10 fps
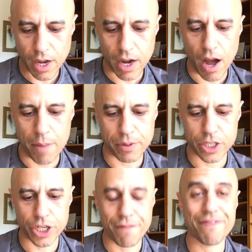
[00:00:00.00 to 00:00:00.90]

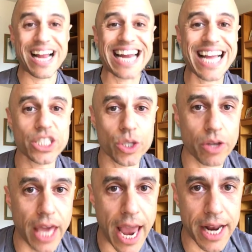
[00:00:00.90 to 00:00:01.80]
accomplish financial
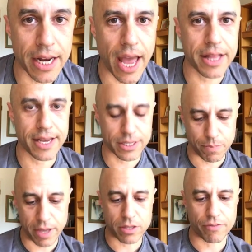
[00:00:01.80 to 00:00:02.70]
gain at the
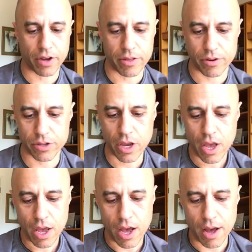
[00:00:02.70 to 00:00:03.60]
expense of others.
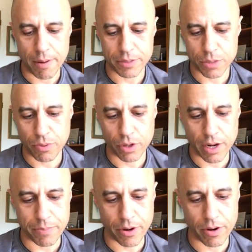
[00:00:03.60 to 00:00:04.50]
I'm just pulling
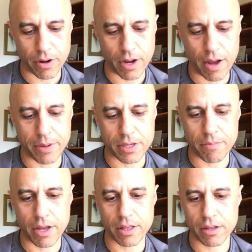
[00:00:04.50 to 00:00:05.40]
up your comments
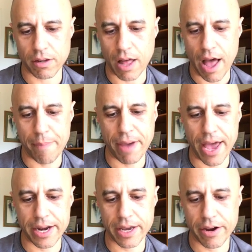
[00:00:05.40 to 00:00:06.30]
on my little
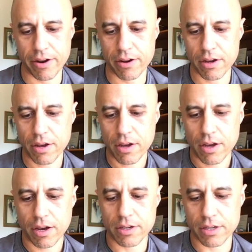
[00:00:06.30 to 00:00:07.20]
iPad here
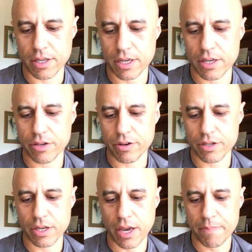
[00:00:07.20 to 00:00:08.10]
because it's easier to
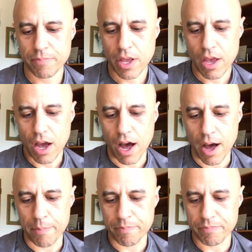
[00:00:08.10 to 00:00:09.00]
see.
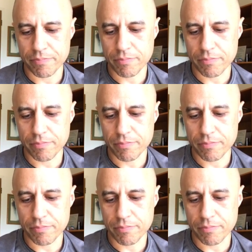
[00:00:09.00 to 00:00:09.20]
And